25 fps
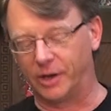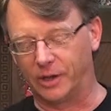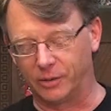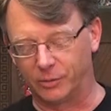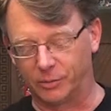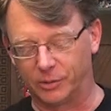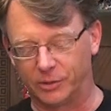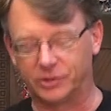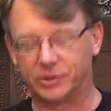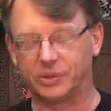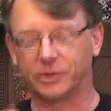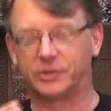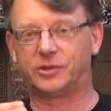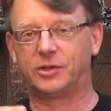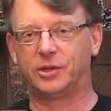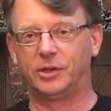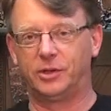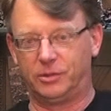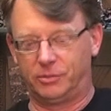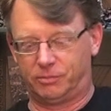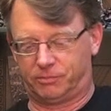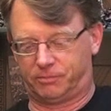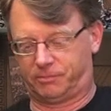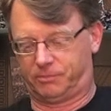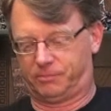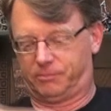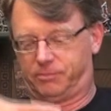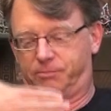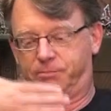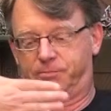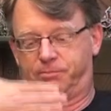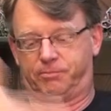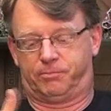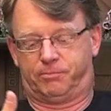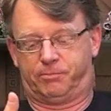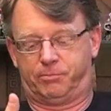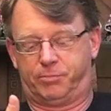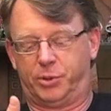In other words, let's say you
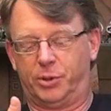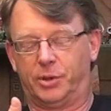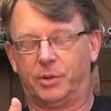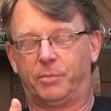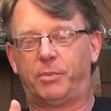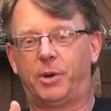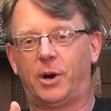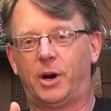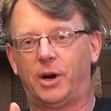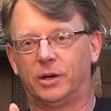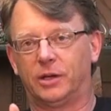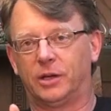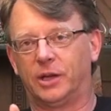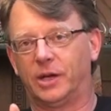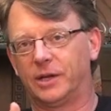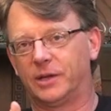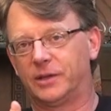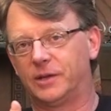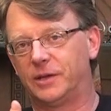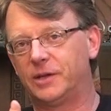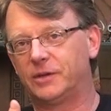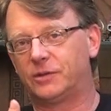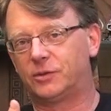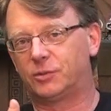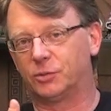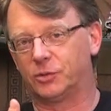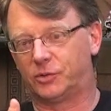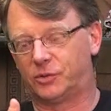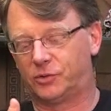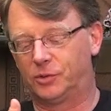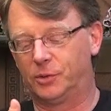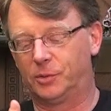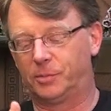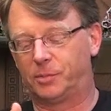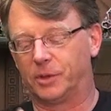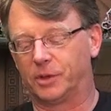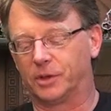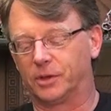put a part like this with
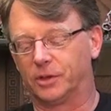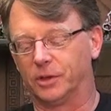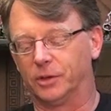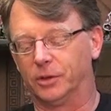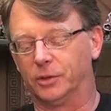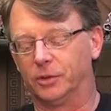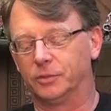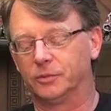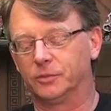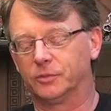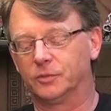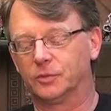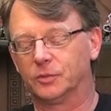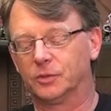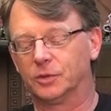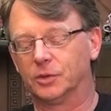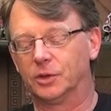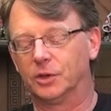super glue,